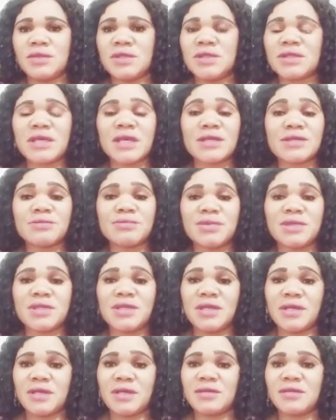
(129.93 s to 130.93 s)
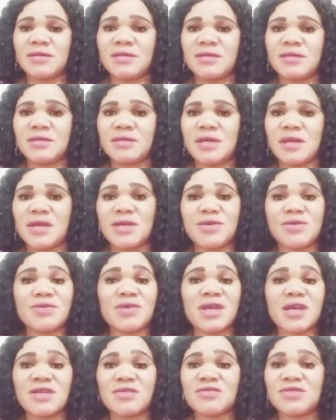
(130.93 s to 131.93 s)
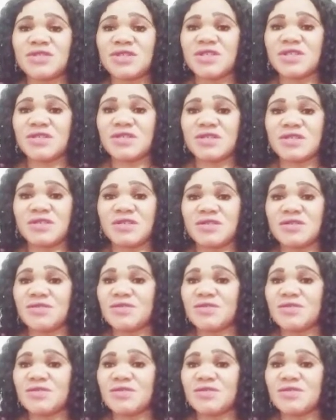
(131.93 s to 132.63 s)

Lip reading: it has been there and you cannot change it.